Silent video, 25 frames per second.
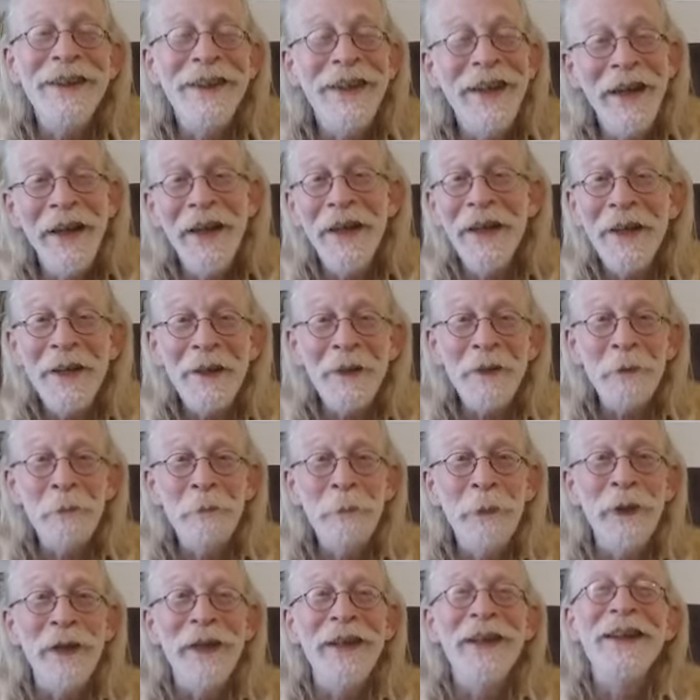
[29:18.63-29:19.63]
can't
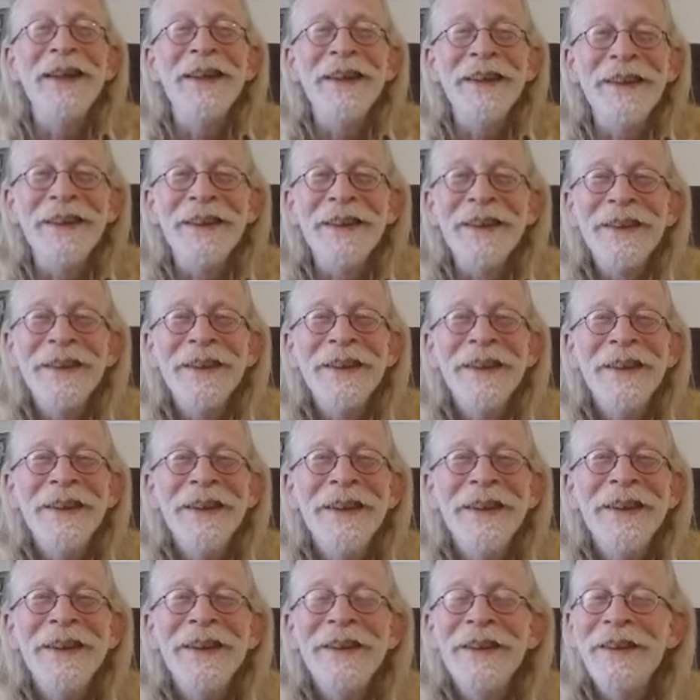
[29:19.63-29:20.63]
be.
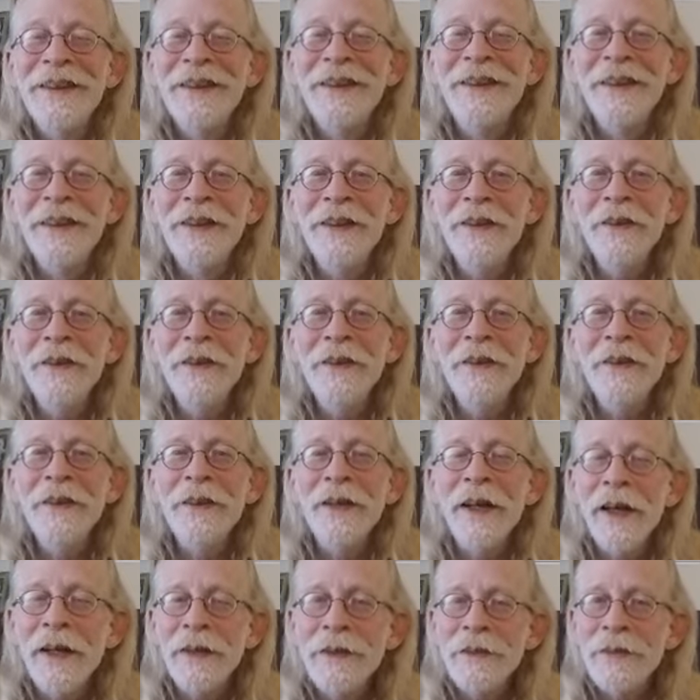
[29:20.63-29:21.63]
You know,
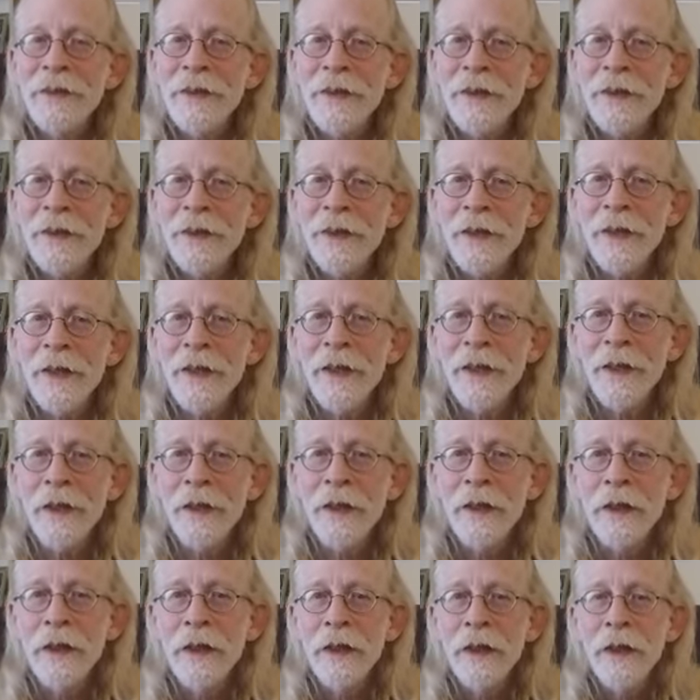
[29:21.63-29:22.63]
that's the
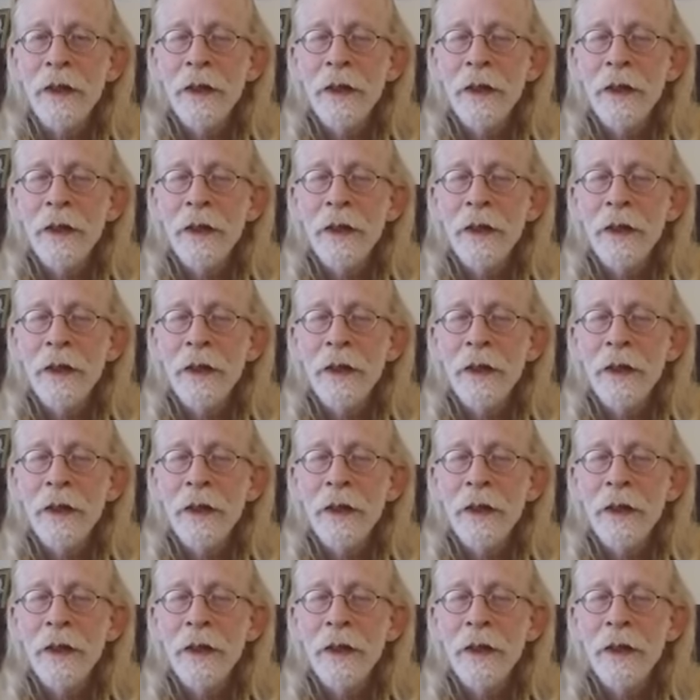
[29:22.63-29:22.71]
thing.